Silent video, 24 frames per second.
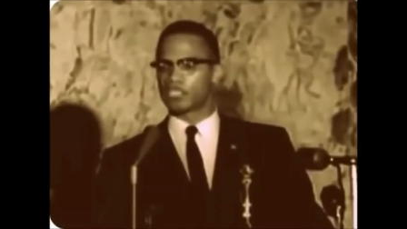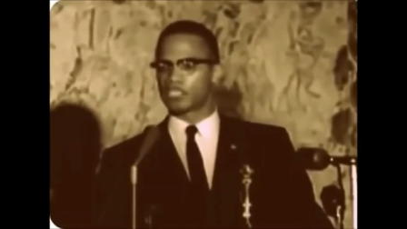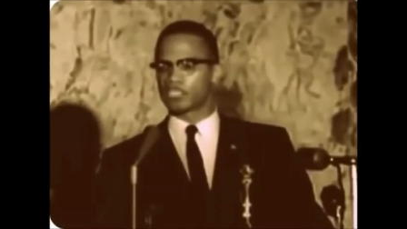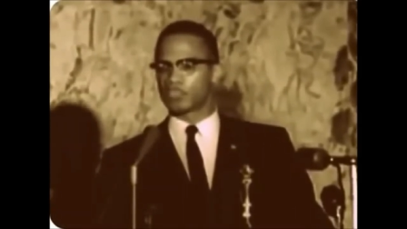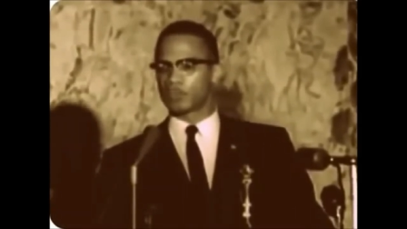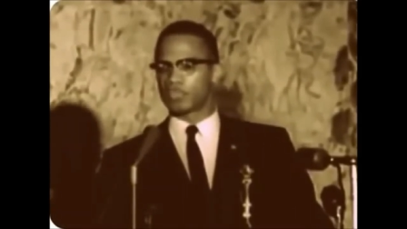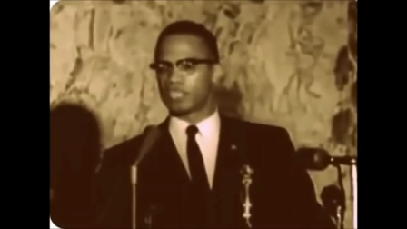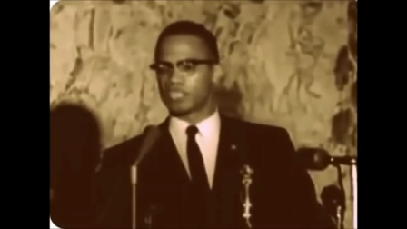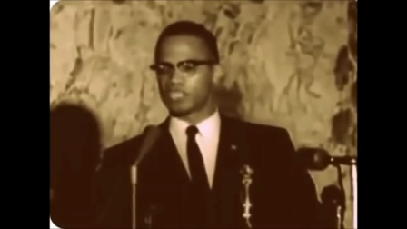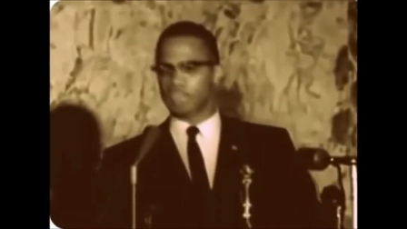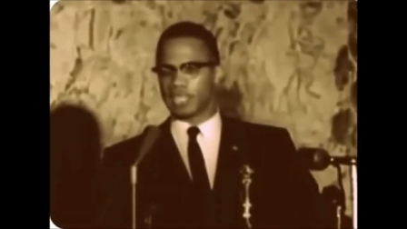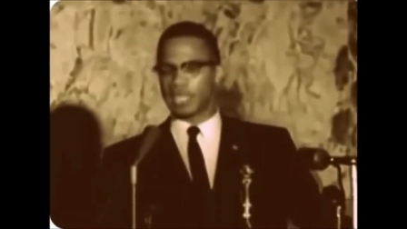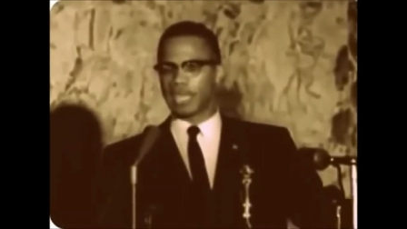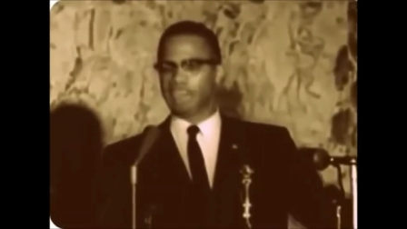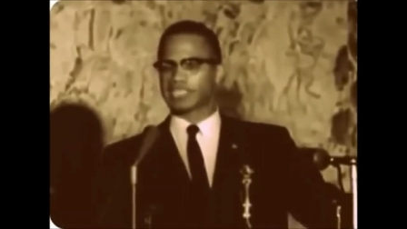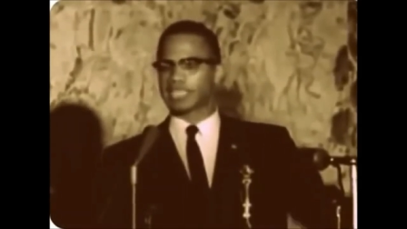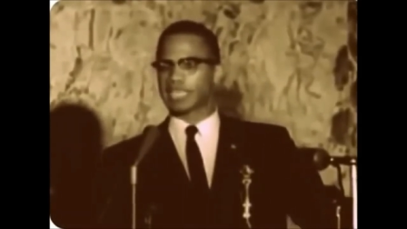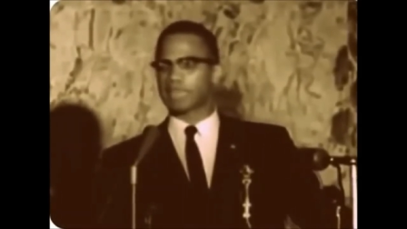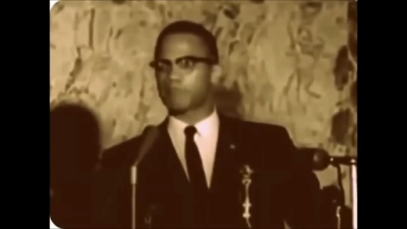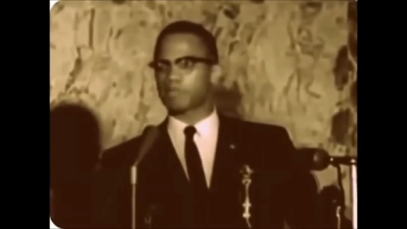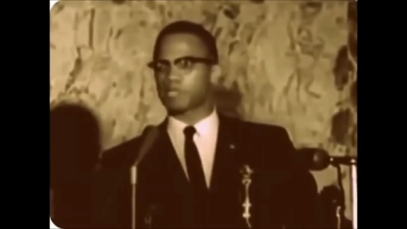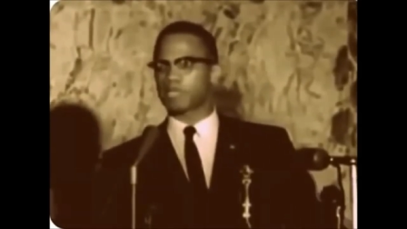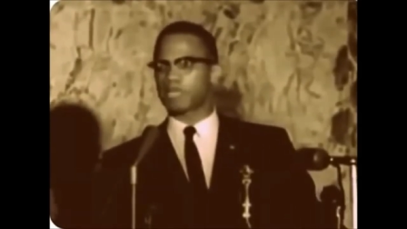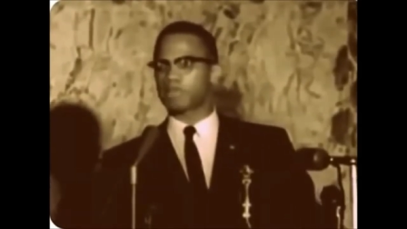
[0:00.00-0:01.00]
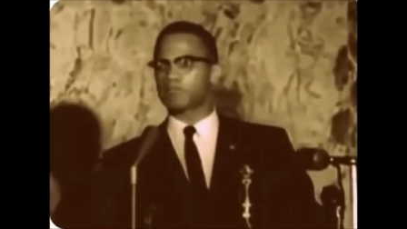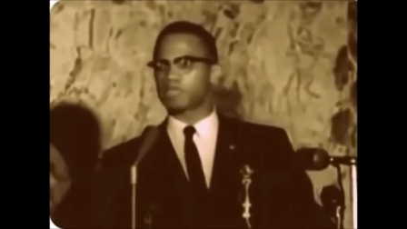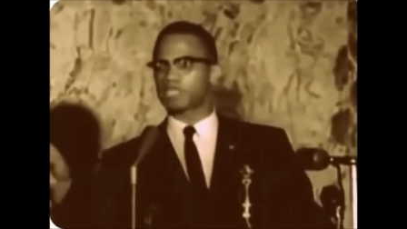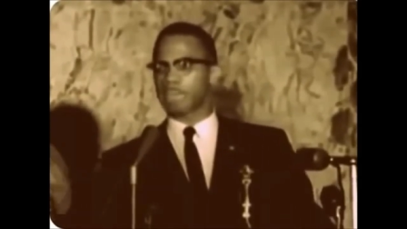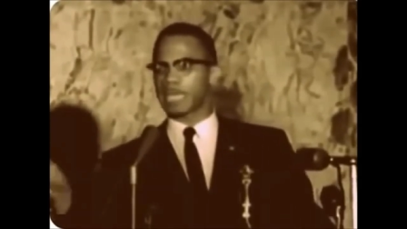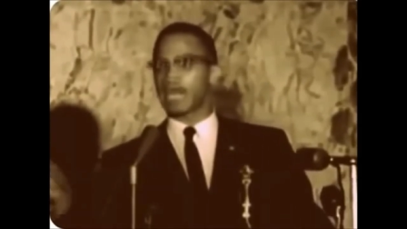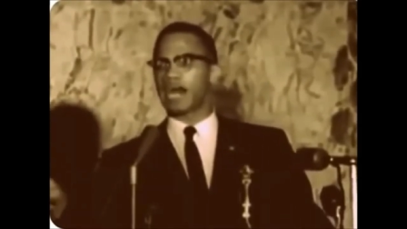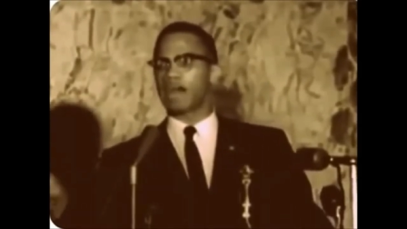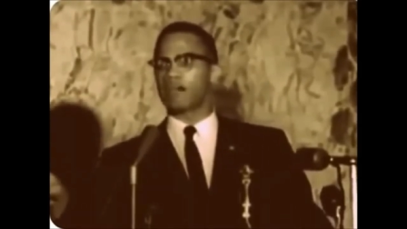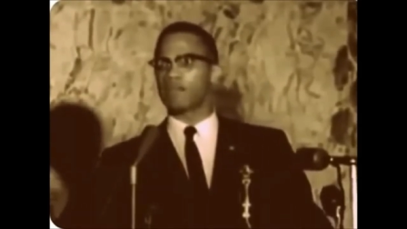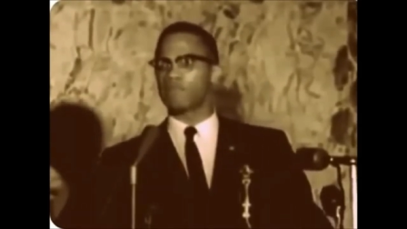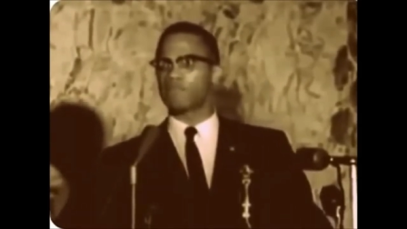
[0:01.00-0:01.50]
And as soon as he accepts
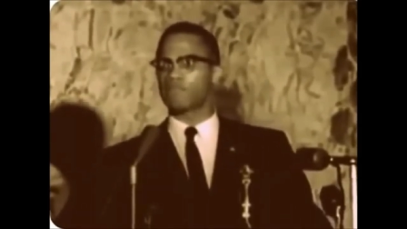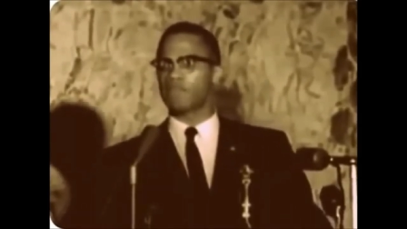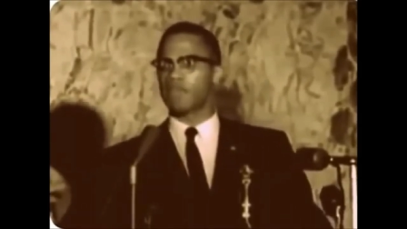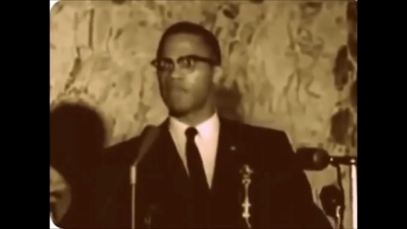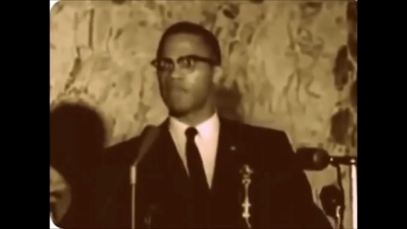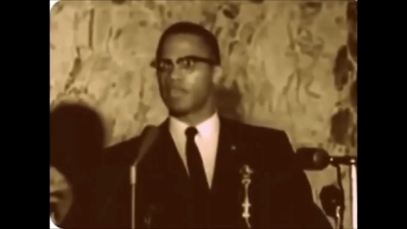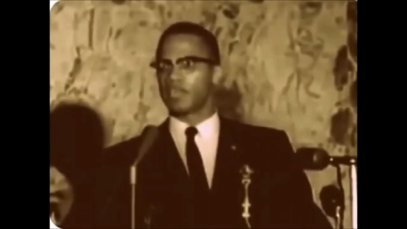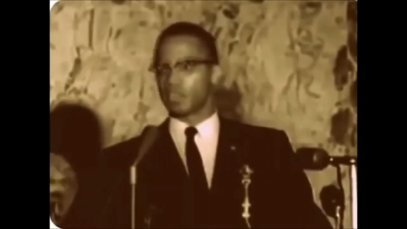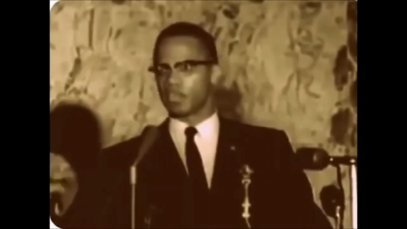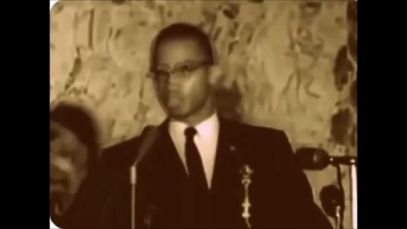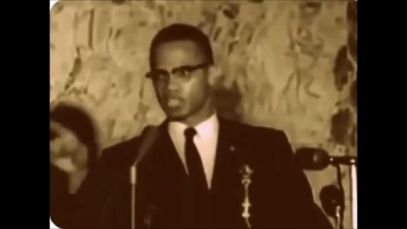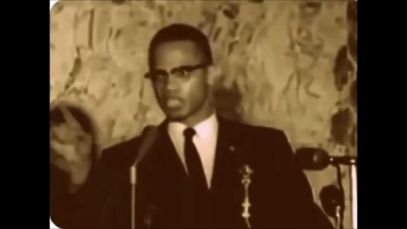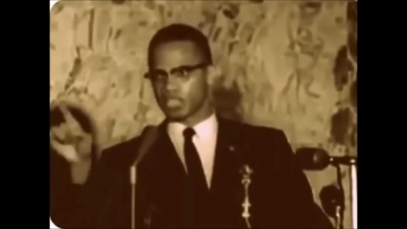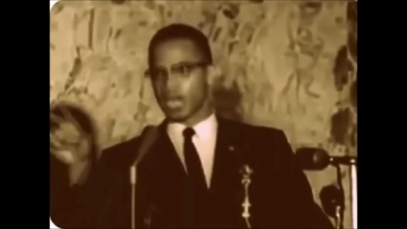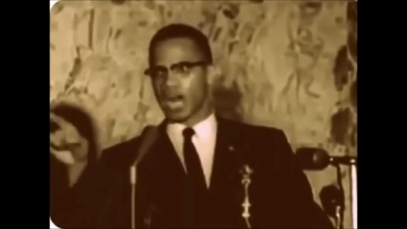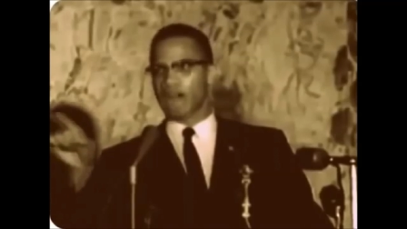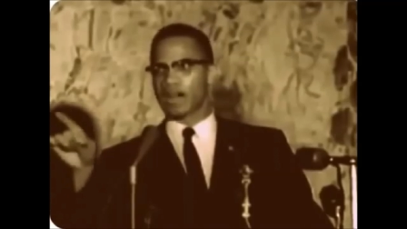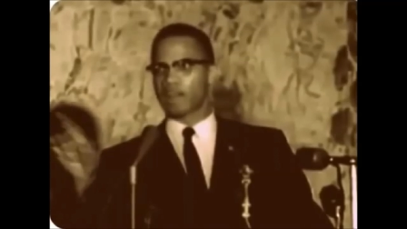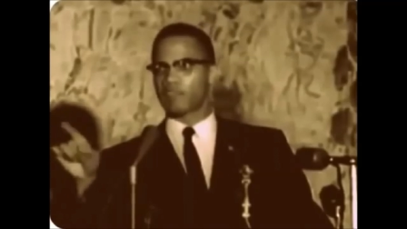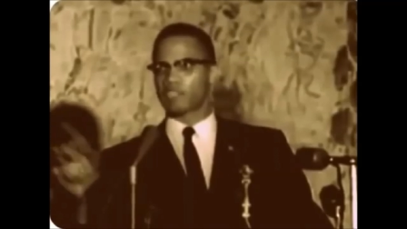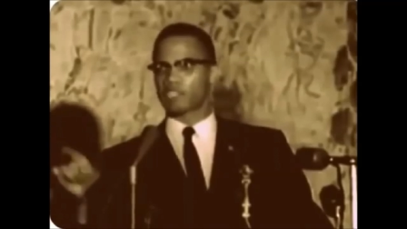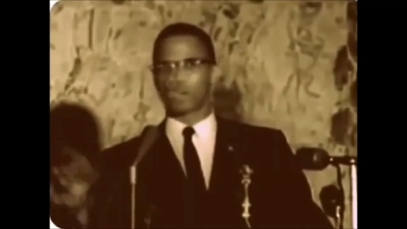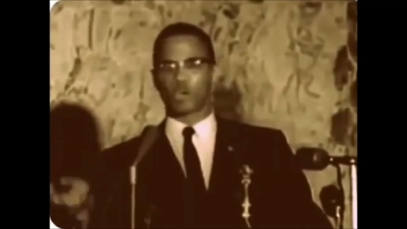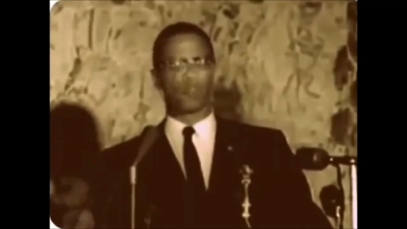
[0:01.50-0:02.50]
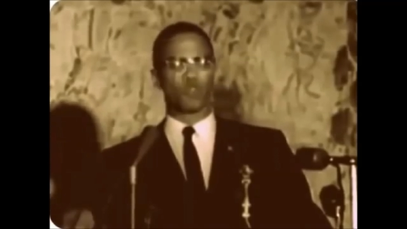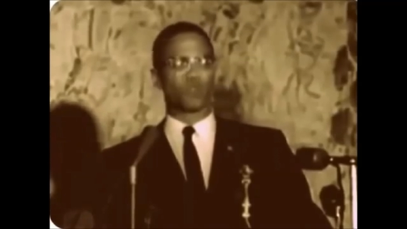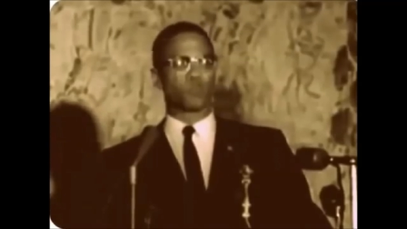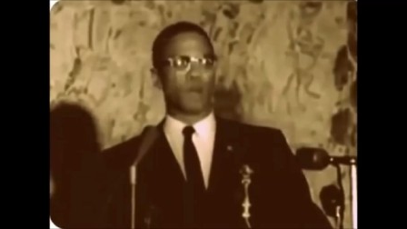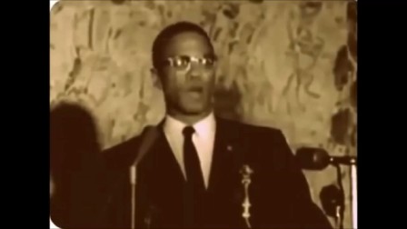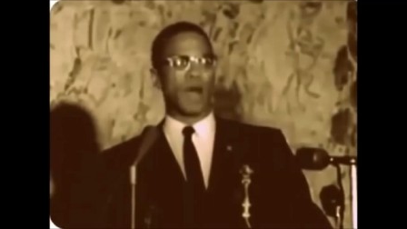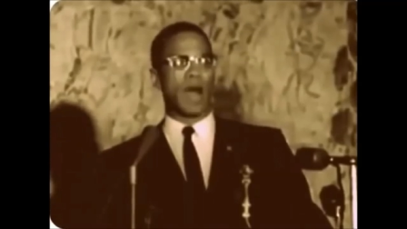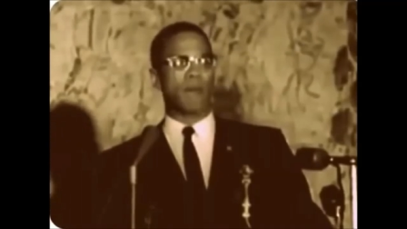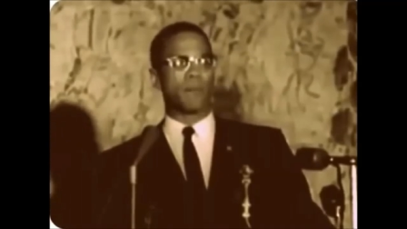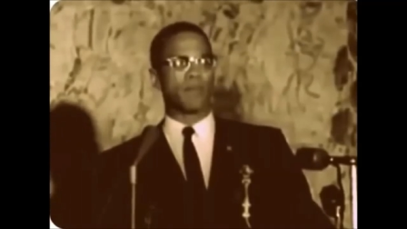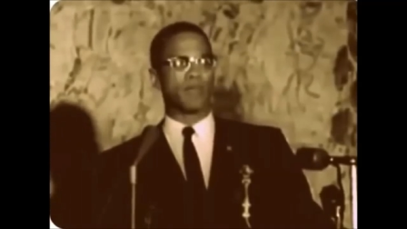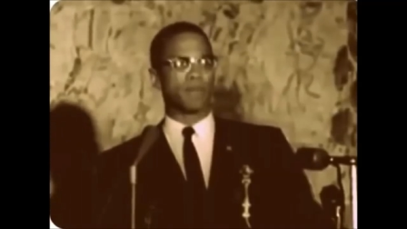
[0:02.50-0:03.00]
himself, He'll solve his
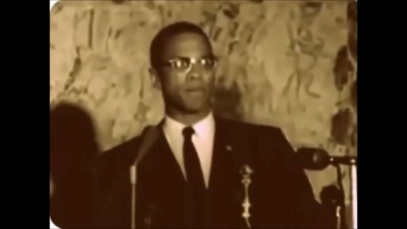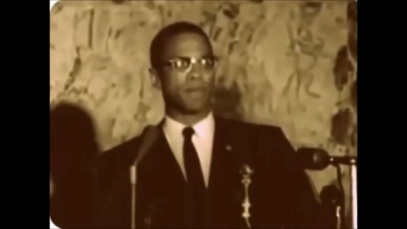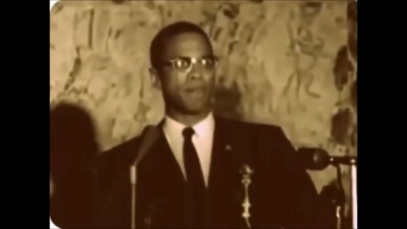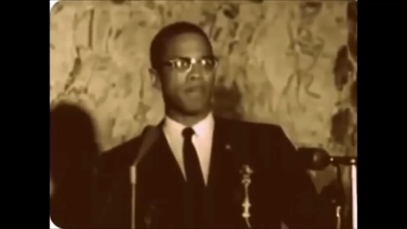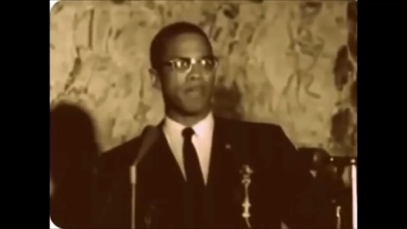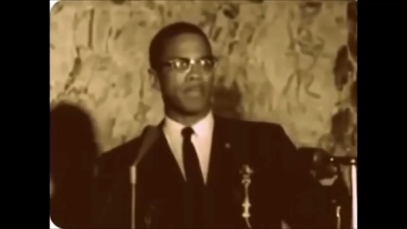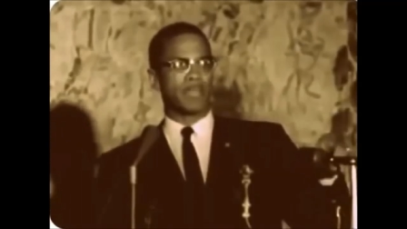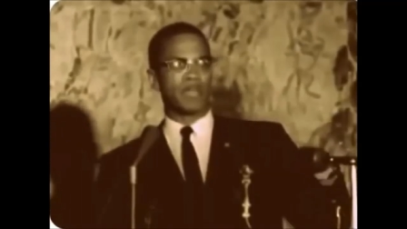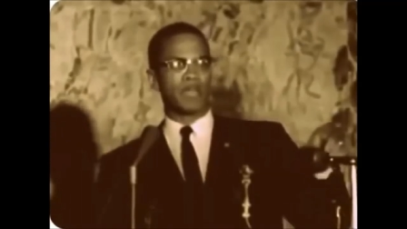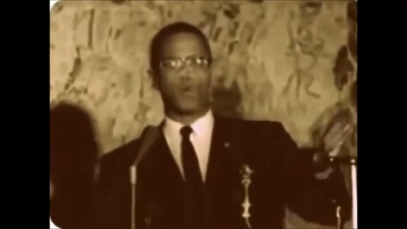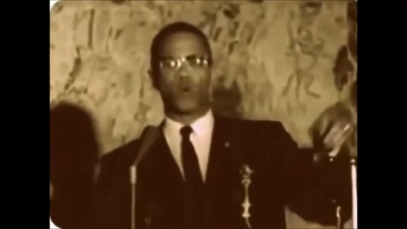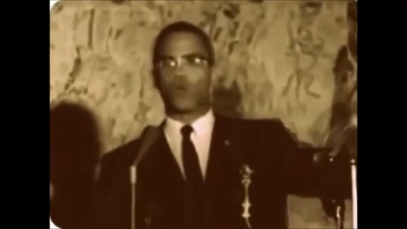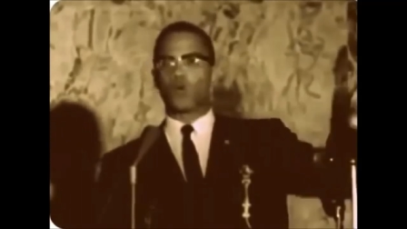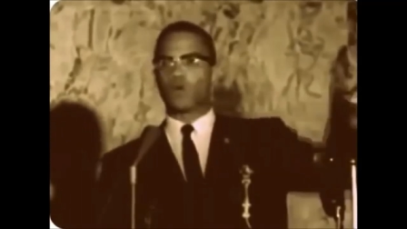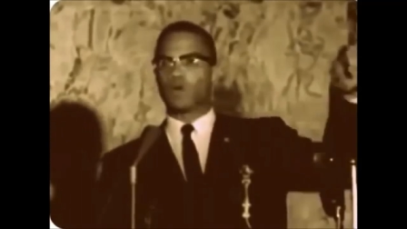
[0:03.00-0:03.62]
own problem.